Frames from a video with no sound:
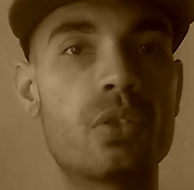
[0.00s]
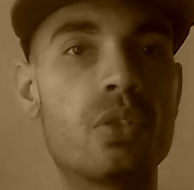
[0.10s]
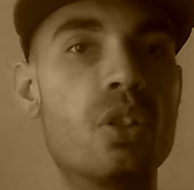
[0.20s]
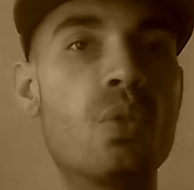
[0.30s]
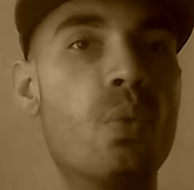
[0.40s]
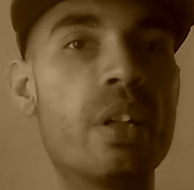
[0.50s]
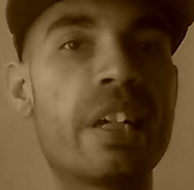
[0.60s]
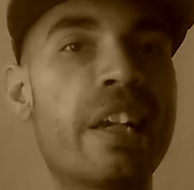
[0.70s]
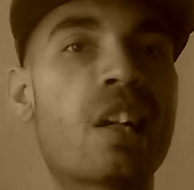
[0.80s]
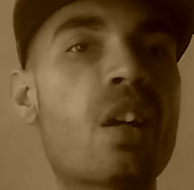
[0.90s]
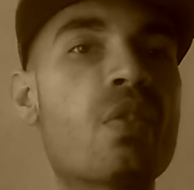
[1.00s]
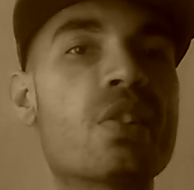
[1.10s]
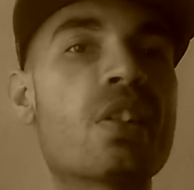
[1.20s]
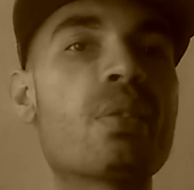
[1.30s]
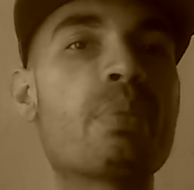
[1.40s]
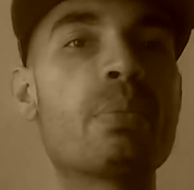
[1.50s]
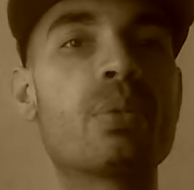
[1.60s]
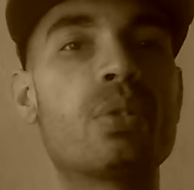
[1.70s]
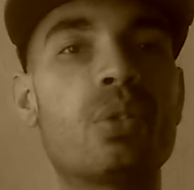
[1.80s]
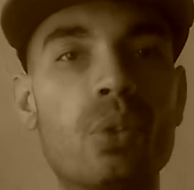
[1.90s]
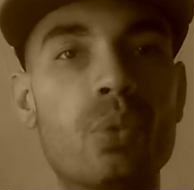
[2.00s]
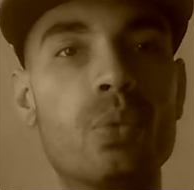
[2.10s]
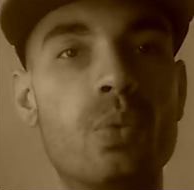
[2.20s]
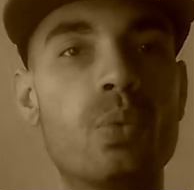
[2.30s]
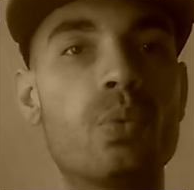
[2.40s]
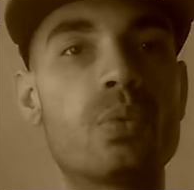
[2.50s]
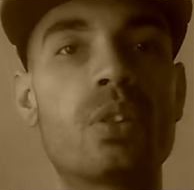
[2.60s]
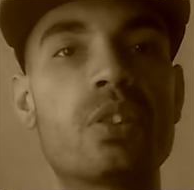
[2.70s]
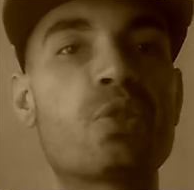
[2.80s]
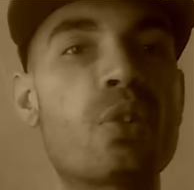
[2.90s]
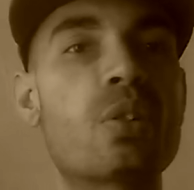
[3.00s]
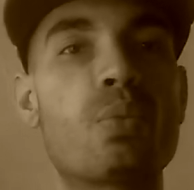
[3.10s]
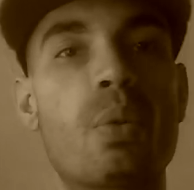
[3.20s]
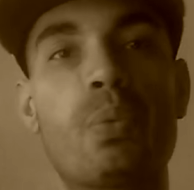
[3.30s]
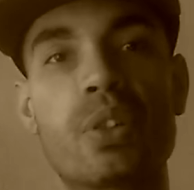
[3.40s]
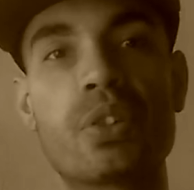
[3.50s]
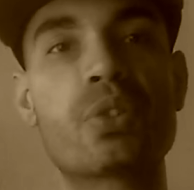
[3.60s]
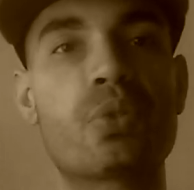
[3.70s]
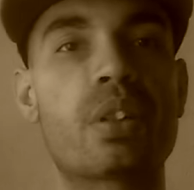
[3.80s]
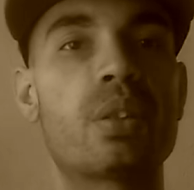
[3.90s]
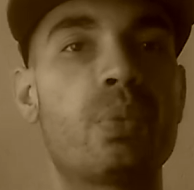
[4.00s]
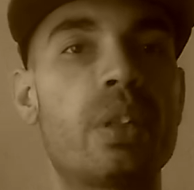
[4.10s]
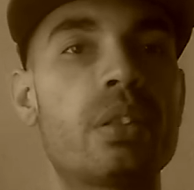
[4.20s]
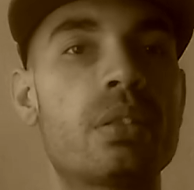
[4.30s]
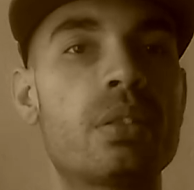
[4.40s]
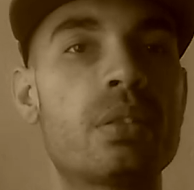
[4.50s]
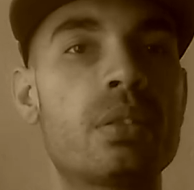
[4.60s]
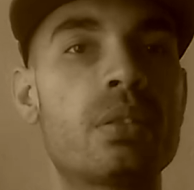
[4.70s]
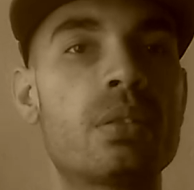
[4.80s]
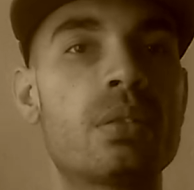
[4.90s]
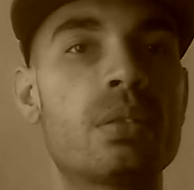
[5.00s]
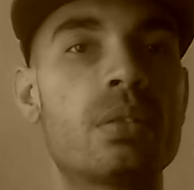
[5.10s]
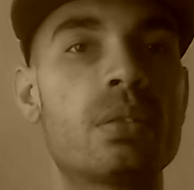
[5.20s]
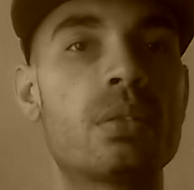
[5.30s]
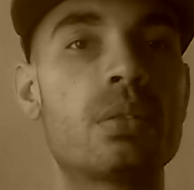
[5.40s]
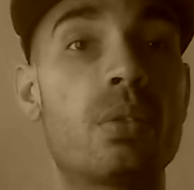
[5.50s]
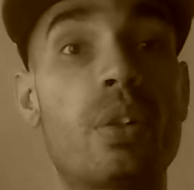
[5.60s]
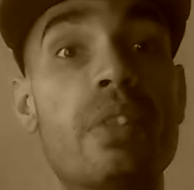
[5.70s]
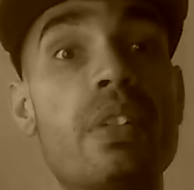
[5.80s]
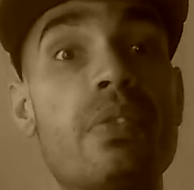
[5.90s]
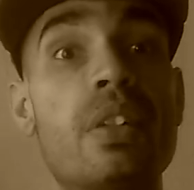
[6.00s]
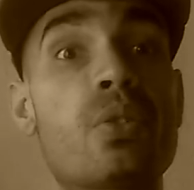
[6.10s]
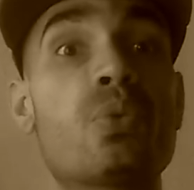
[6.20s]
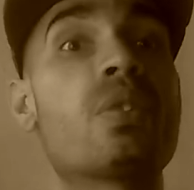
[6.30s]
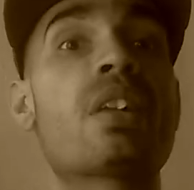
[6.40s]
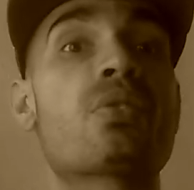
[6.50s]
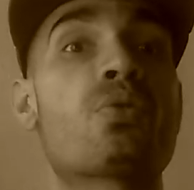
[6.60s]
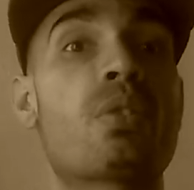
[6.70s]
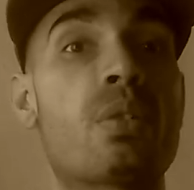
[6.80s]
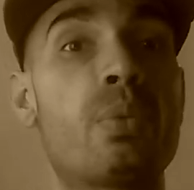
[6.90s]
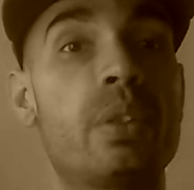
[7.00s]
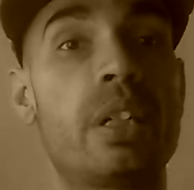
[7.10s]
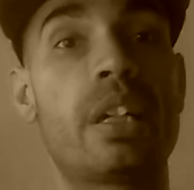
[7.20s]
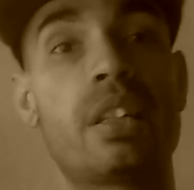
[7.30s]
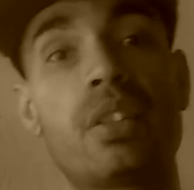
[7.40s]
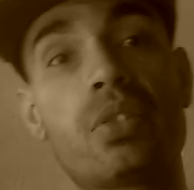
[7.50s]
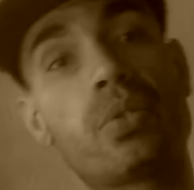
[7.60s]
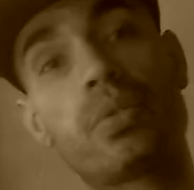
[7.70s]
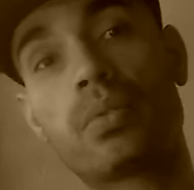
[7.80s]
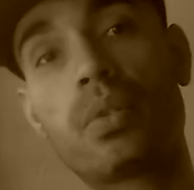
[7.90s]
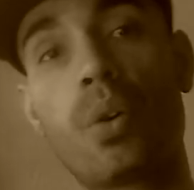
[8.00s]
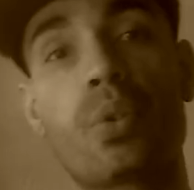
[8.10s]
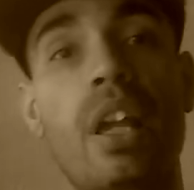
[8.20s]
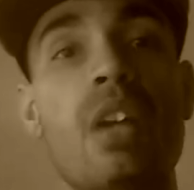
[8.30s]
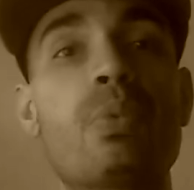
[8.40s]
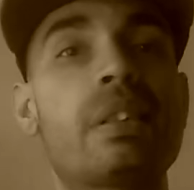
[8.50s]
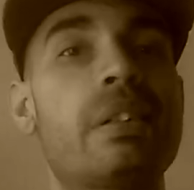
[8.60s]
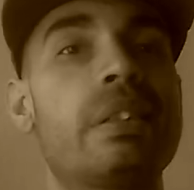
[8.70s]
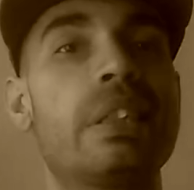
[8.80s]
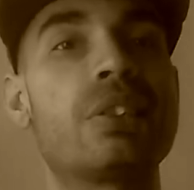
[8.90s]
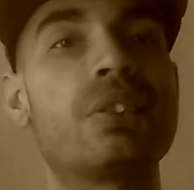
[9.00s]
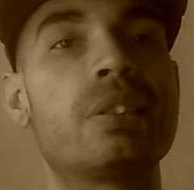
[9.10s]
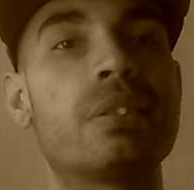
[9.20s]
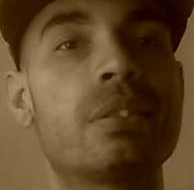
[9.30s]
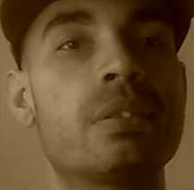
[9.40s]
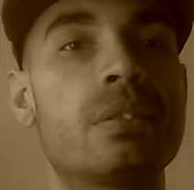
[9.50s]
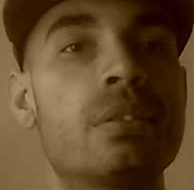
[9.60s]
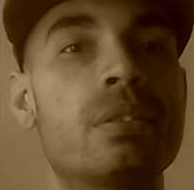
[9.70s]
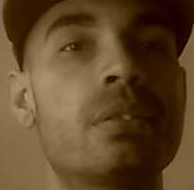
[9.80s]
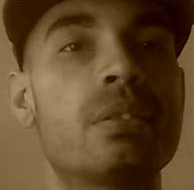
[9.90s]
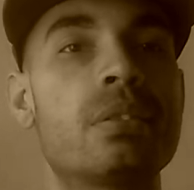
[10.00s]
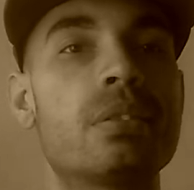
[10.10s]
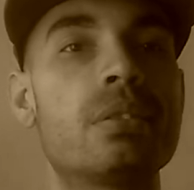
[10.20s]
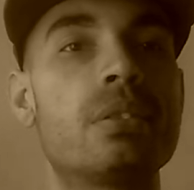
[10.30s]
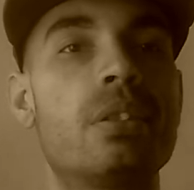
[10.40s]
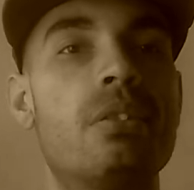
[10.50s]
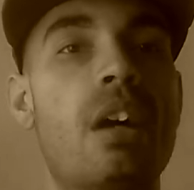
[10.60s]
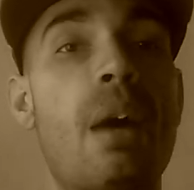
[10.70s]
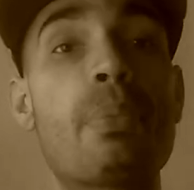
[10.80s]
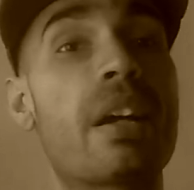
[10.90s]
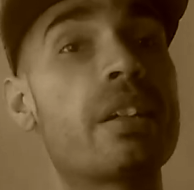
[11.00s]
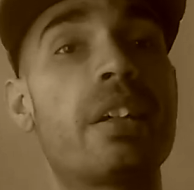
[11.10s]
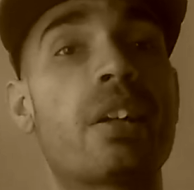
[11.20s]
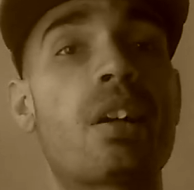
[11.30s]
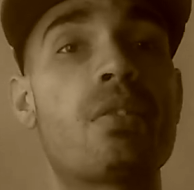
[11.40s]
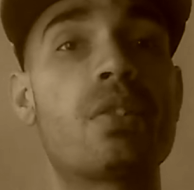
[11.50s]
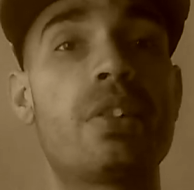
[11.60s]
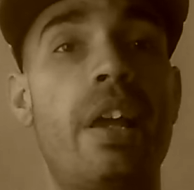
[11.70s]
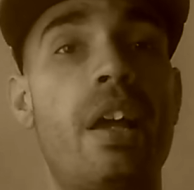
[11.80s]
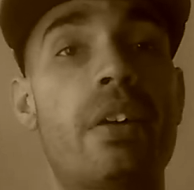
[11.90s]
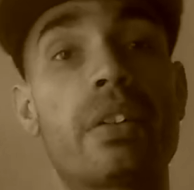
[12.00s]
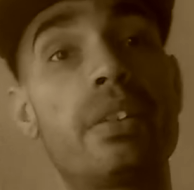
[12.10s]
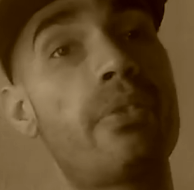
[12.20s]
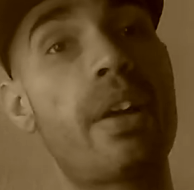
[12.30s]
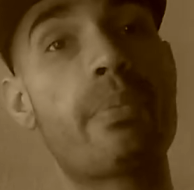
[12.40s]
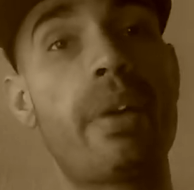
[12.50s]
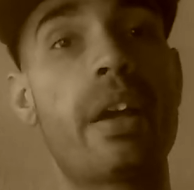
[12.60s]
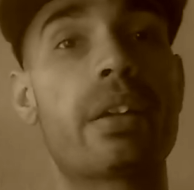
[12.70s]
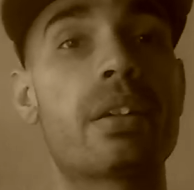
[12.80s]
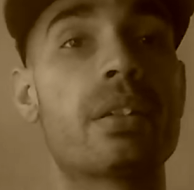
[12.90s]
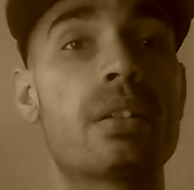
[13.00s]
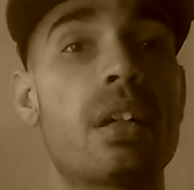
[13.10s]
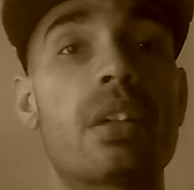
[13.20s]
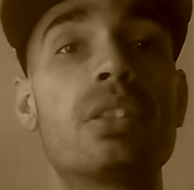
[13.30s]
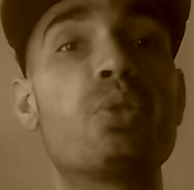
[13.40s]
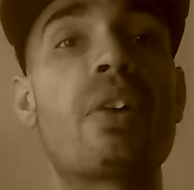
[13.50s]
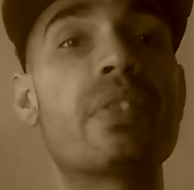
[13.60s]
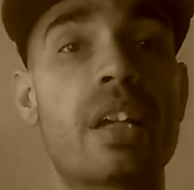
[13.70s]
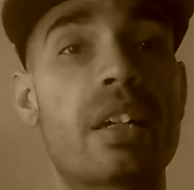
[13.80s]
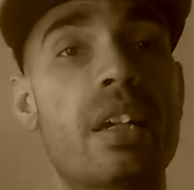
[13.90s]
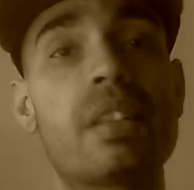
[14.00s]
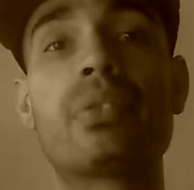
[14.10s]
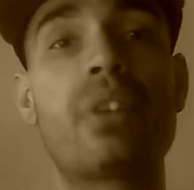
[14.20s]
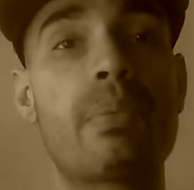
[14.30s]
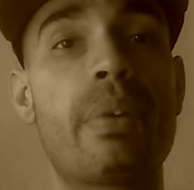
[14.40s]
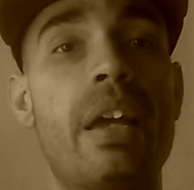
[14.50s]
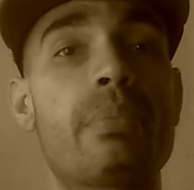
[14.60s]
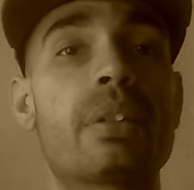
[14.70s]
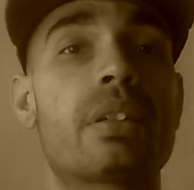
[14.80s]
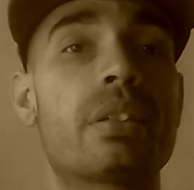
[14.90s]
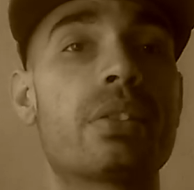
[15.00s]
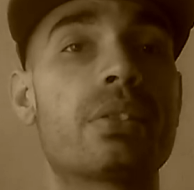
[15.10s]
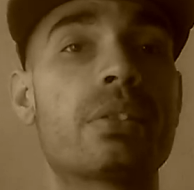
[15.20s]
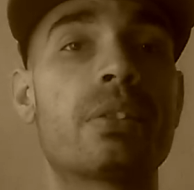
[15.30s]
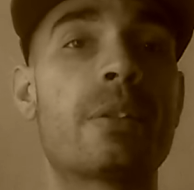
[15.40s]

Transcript: you don't want to encourage other people to struggle with what you're struggling with. Or even if they choose not to struggle with it and they're just okay with their addiction. You know, I'm not going to encourage that. I'm going to fight back. I'm going to do everything I can to fight back because